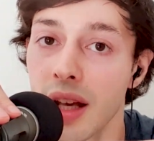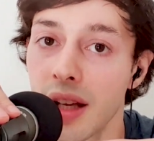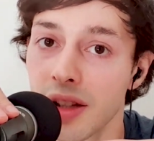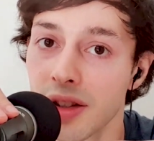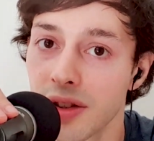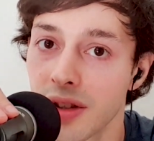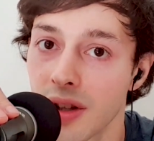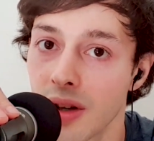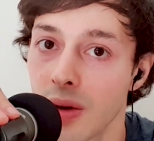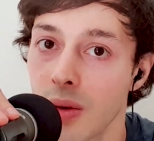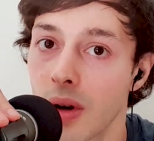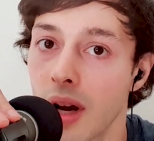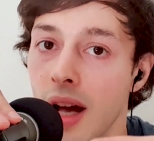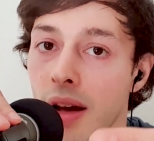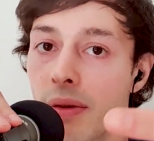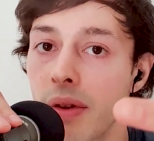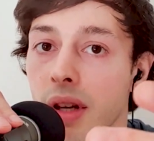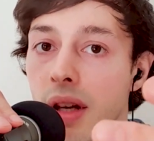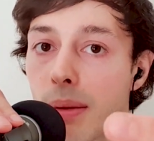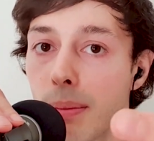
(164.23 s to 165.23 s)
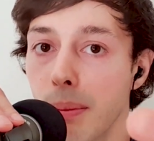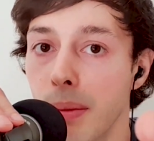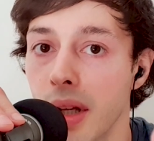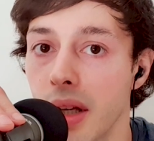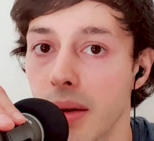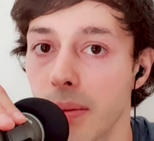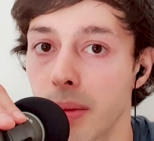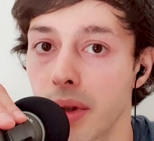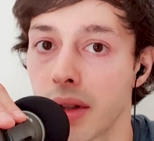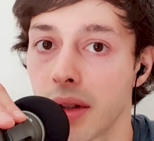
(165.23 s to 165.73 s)
So having a
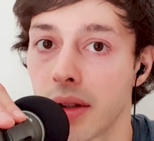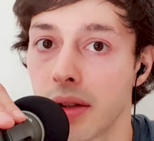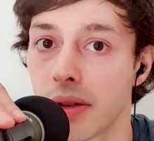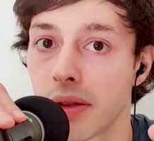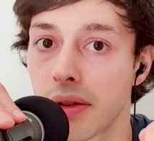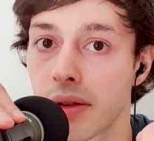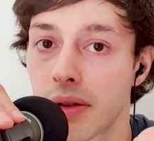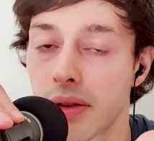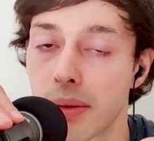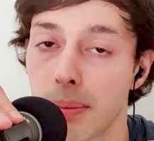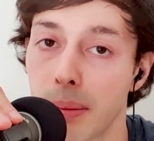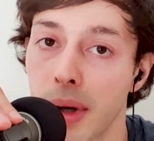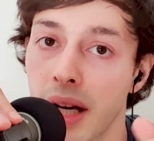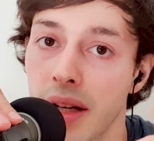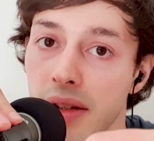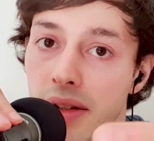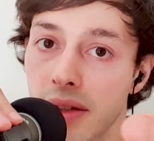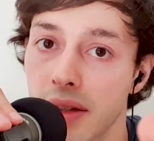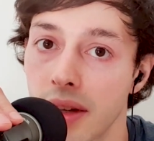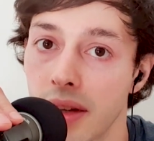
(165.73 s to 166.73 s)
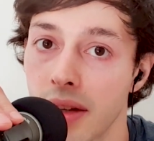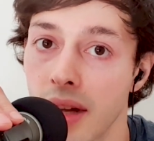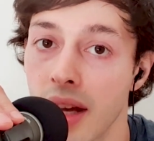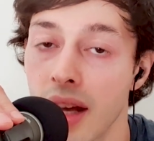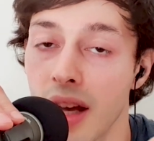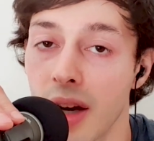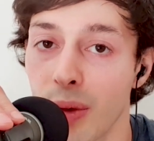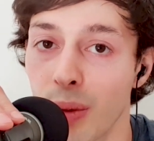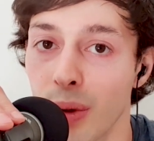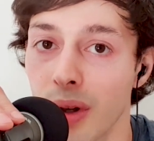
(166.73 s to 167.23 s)
minimalist's mindset
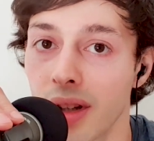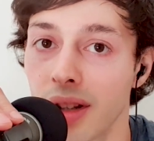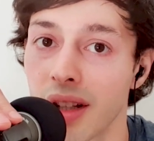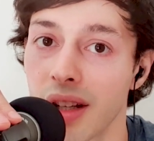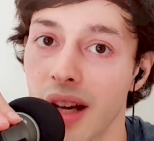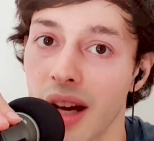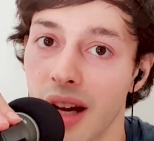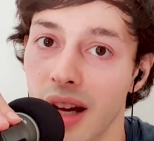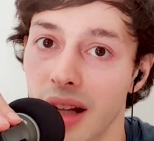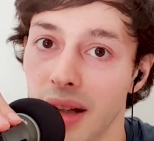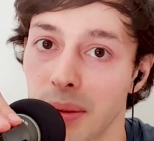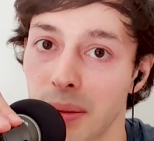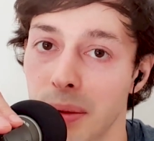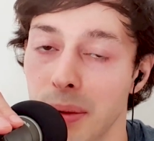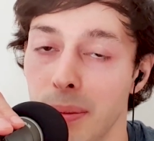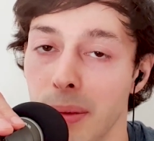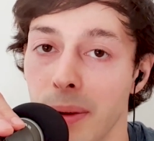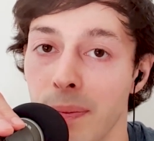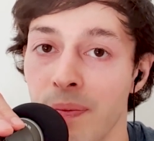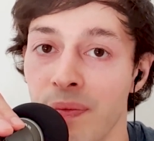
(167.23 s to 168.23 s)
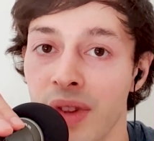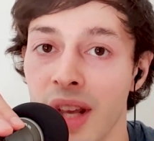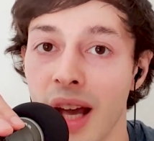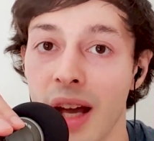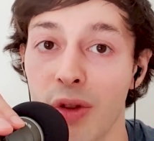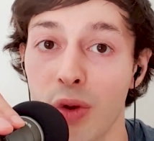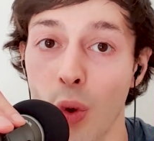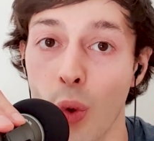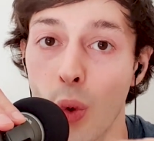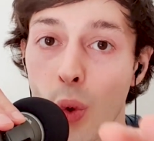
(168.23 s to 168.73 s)
really helps me,
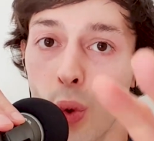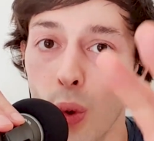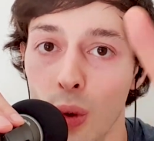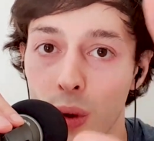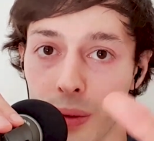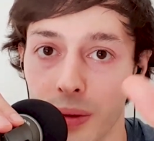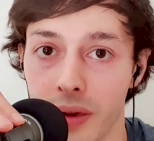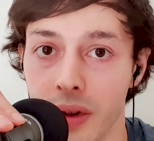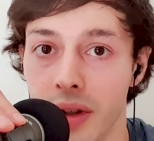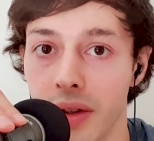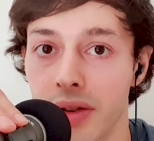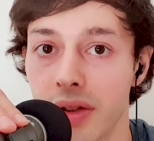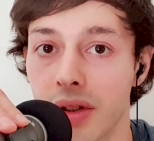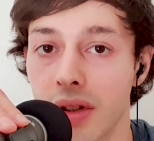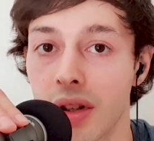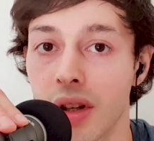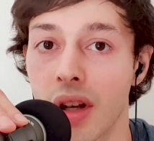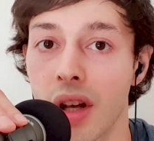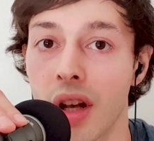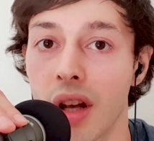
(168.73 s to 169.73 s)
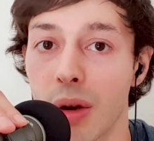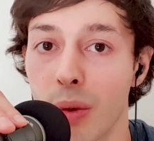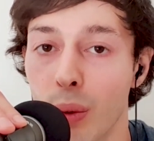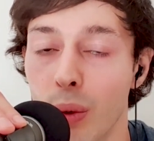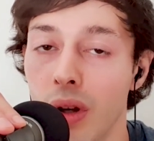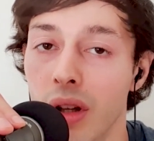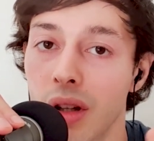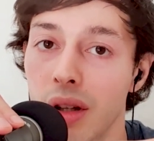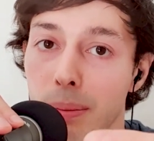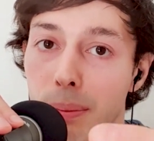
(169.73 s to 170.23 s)
and all of this
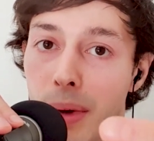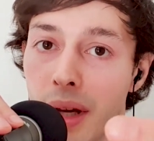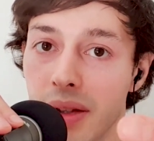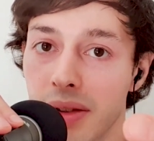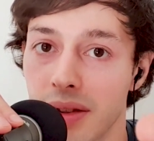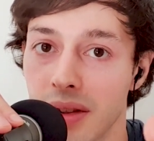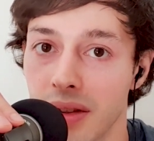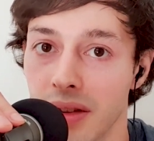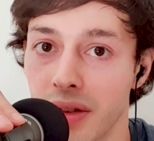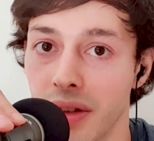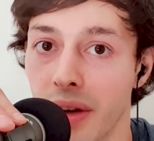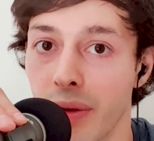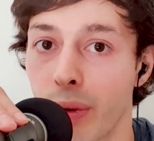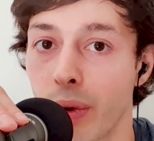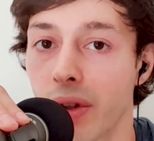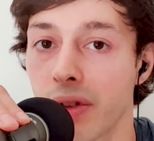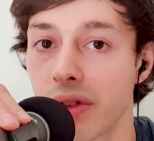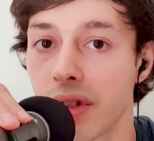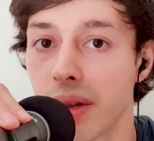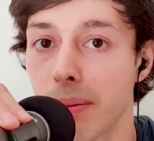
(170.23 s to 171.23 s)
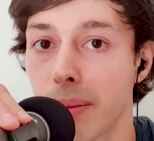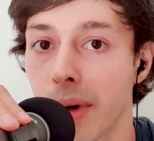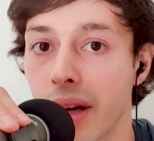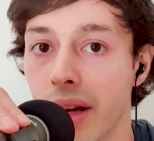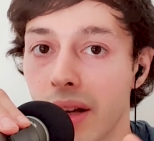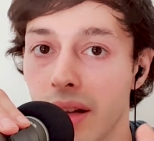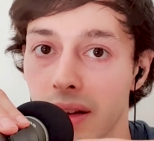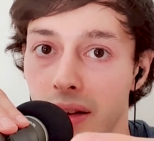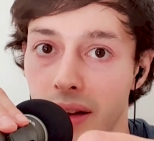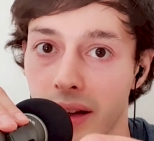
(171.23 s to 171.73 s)
really makes a difference in
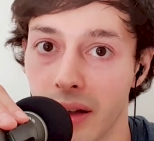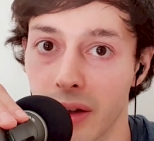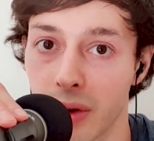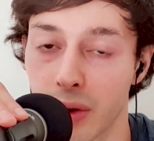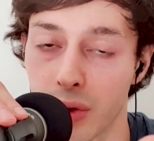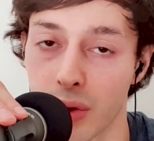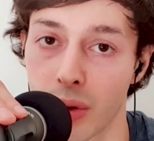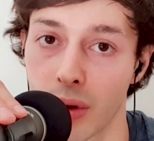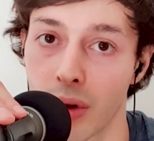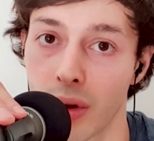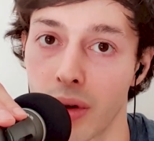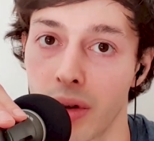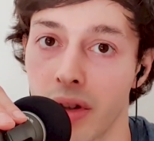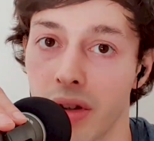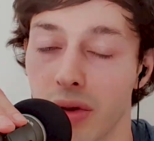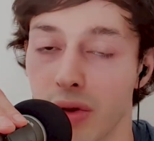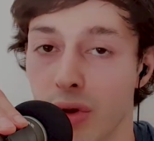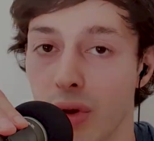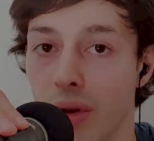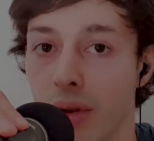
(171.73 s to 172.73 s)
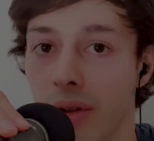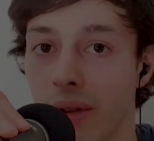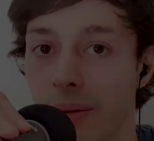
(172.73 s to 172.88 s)
my language learning journey.